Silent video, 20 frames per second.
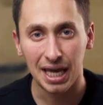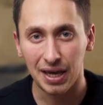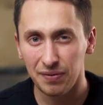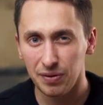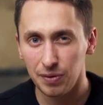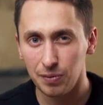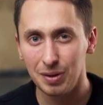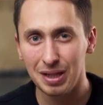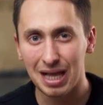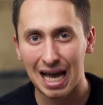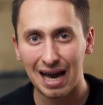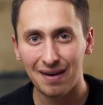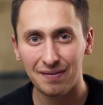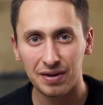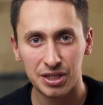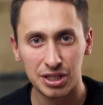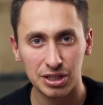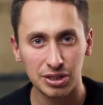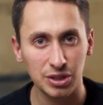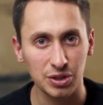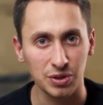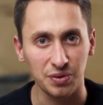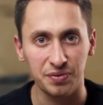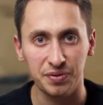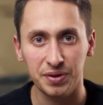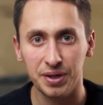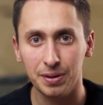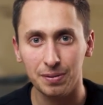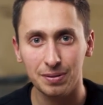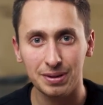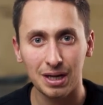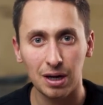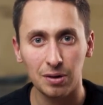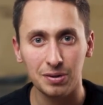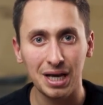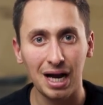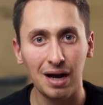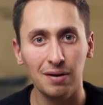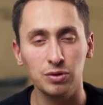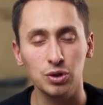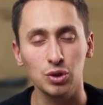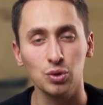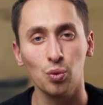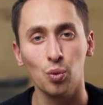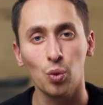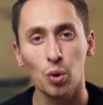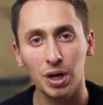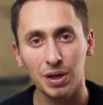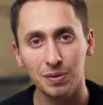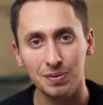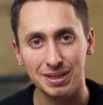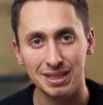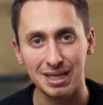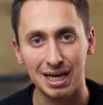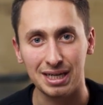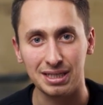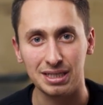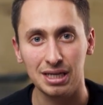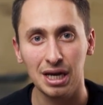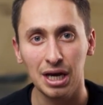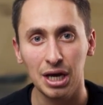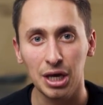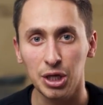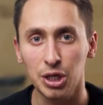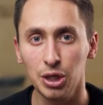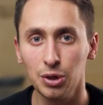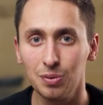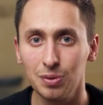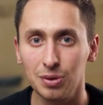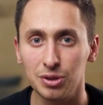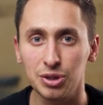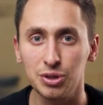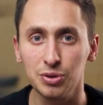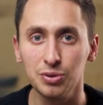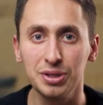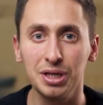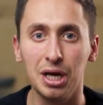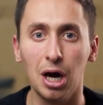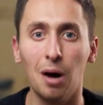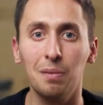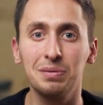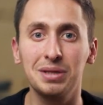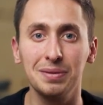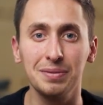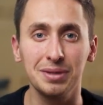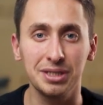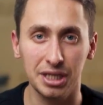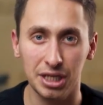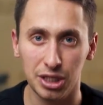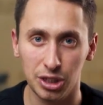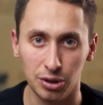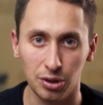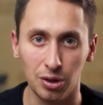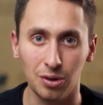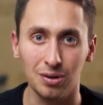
If you will have a chance to figure it out how to work with that, you will do the optimization